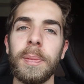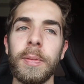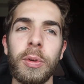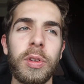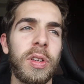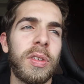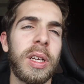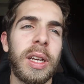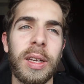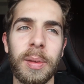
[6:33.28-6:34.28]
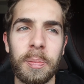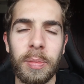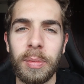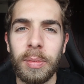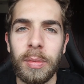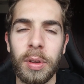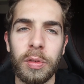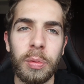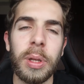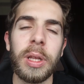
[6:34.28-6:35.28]
which is like
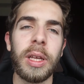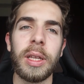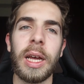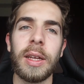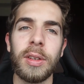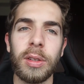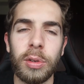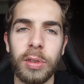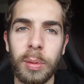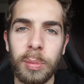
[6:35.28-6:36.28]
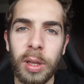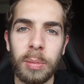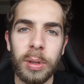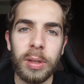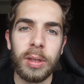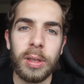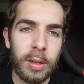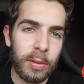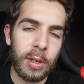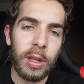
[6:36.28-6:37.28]
not really an asset or something, but
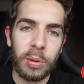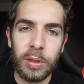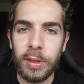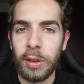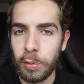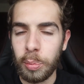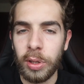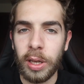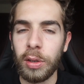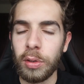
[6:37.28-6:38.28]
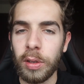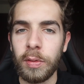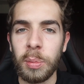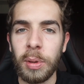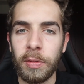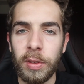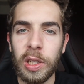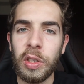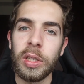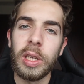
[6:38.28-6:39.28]
the video is how to protect yourself from
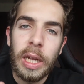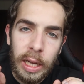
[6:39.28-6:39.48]
inflation,